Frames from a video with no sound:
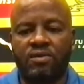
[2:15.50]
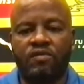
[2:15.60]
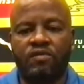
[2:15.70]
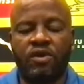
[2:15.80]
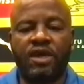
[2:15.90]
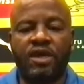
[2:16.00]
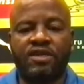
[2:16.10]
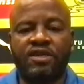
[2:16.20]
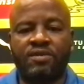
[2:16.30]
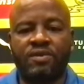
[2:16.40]
We've got
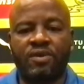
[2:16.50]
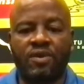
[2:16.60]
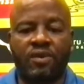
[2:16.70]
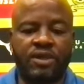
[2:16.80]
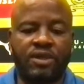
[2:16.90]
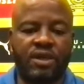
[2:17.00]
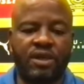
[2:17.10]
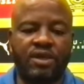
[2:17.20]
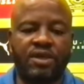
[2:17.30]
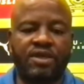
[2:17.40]
that. We always
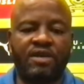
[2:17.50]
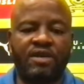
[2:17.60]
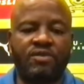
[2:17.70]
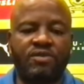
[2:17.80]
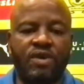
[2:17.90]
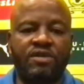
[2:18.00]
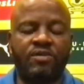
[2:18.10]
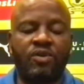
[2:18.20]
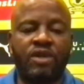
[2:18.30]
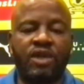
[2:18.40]
greedy at times,
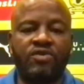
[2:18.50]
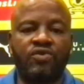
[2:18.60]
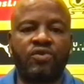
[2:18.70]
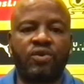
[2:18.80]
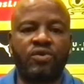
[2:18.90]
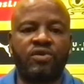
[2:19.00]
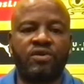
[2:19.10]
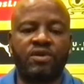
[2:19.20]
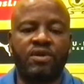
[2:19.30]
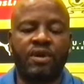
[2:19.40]
wanting more than 2
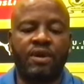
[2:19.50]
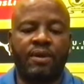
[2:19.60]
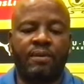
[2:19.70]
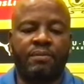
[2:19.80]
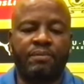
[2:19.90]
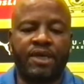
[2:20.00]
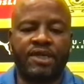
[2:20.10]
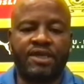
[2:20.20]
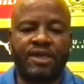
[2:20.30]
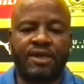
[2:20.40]
goals.
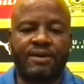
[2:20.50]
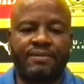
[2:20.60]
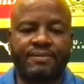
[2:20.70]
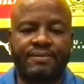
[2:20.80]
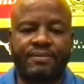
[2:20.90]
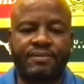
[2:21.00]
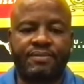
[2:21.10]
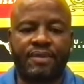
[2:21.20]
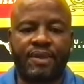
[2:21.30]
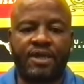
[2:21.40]
But
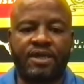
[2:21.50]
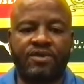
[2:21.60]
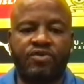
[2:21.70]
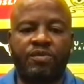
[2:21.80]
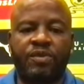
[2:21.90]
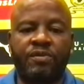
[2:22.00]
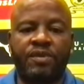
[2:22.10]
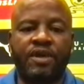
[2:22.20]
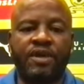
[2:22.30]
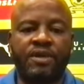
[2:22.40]
I just hope and
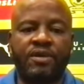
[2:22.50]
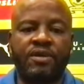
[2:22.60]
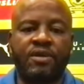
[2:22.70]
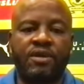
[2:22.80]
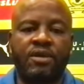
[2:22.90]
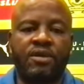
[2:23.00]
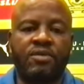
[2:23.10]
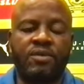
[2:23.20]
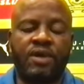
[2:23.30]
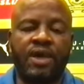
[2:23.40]
pray
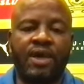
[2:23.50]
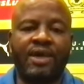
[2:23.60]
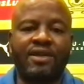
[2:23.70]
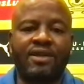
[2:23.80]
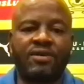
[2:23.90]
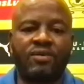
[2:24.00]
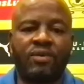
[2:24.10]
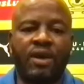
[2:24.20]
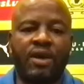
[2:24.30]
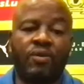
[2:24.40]
we can get
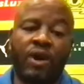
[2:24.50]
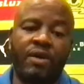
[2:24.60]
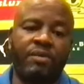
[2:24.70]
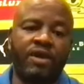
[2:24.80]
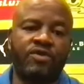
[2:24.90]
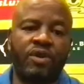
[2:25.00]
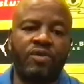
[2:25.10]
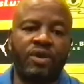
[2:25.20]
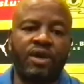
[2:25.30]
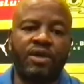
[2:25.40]
one match
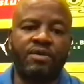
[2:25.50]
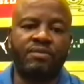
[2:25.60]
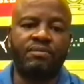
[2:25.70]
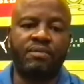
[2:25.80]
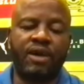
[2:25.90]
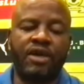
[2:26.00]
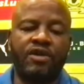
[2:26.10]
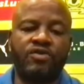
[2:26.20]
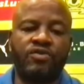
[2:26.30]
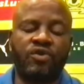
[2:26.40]
where we can
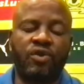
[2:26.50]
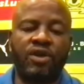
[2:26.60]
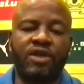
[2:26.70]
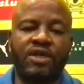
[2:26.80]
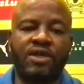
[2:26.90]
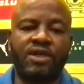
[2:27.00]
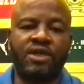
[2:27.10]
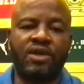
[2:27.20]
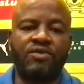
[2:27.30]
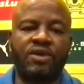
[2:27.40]
manage to score the
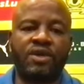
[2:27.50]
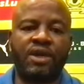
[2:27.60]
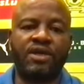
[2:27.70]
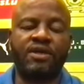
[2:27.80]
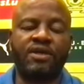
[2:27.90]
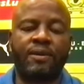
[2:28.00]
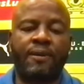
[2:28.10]
chances that we create.